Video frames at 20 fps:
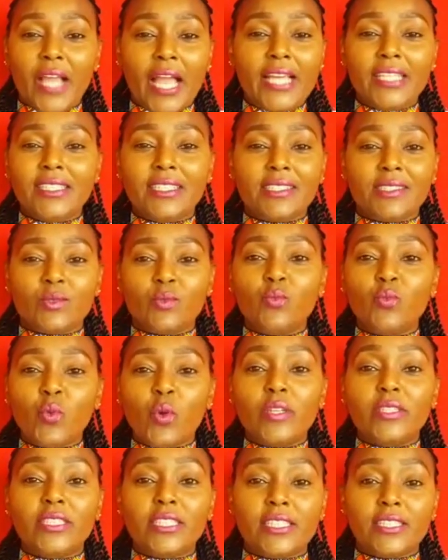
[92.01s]
I just
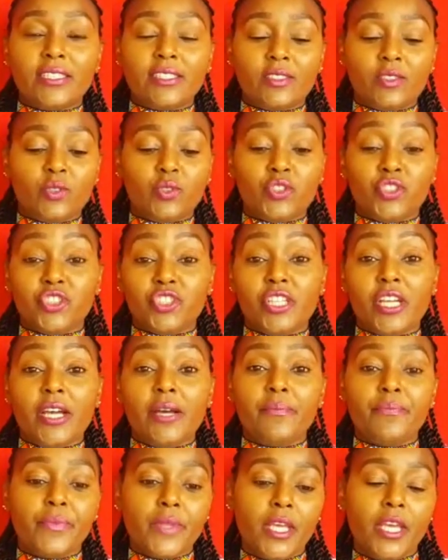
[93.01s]
wanted to
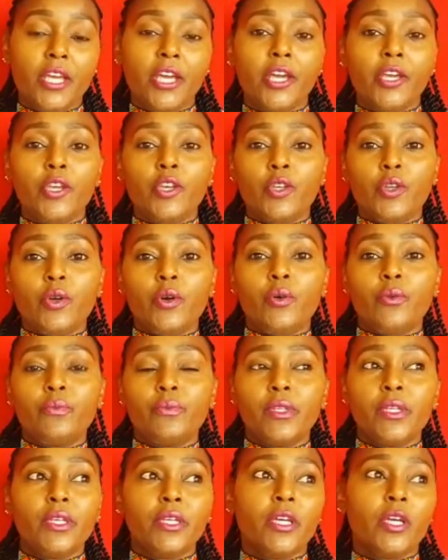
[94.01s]
share, you know,
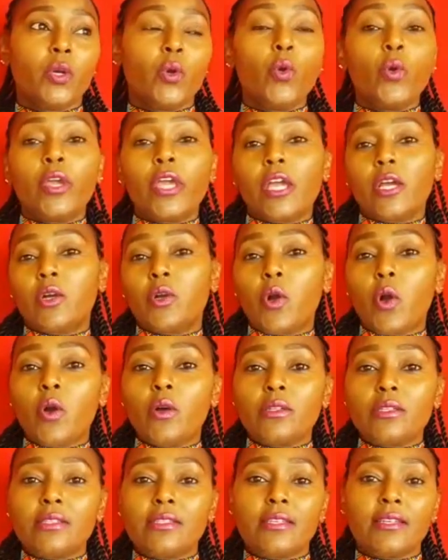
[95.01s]
cooking
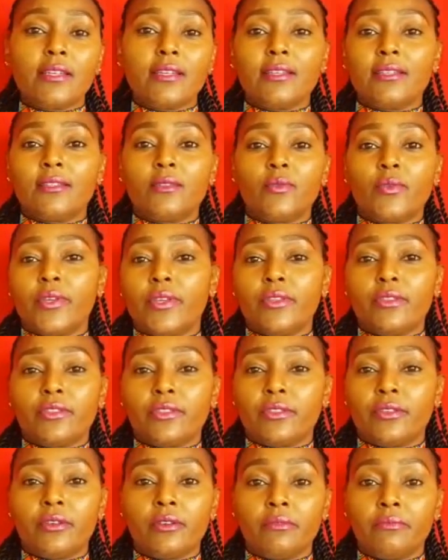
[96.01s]
content with
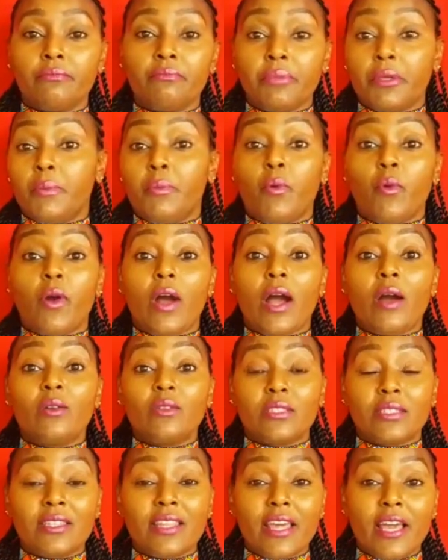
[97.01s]
people
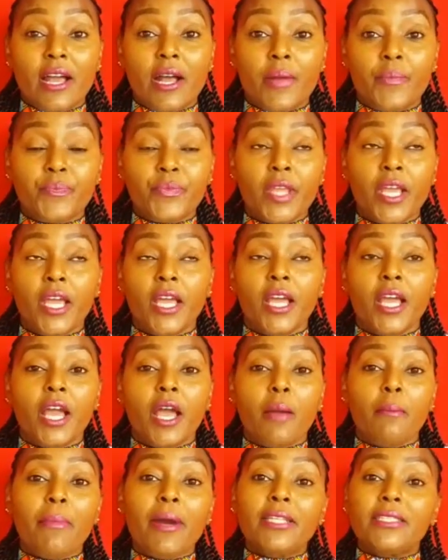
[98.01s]
out there.
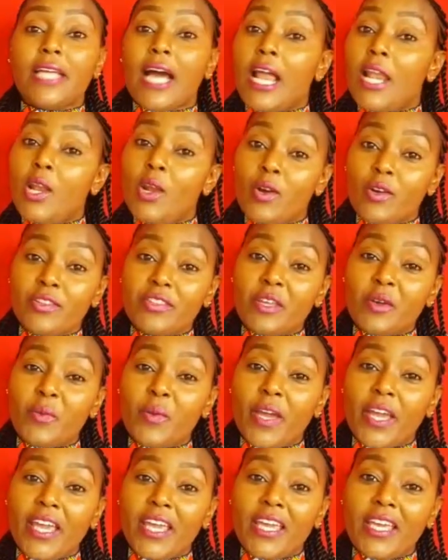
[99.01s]
But along the
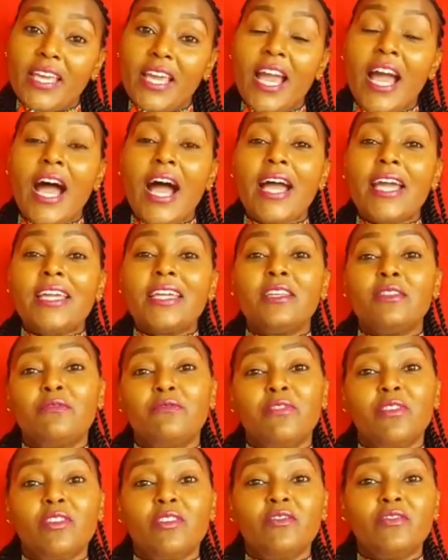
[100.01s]
way, I
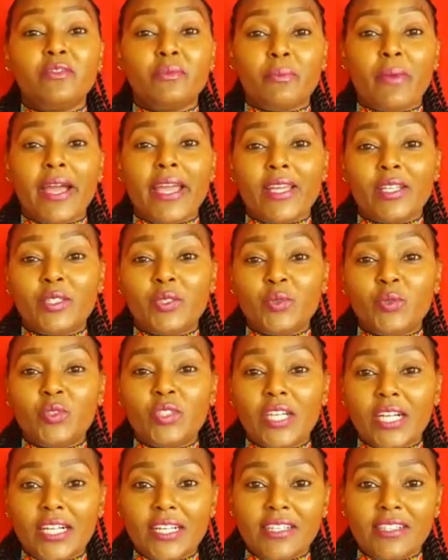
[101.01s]
involved my two
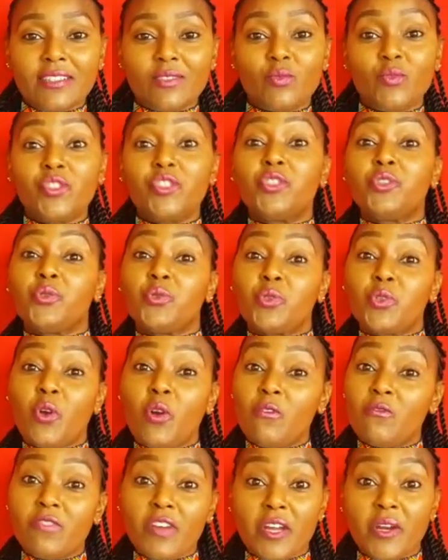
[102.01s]
girls, which you
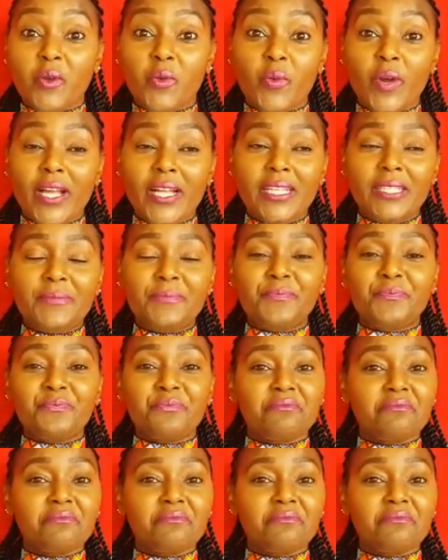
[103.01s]
know very well.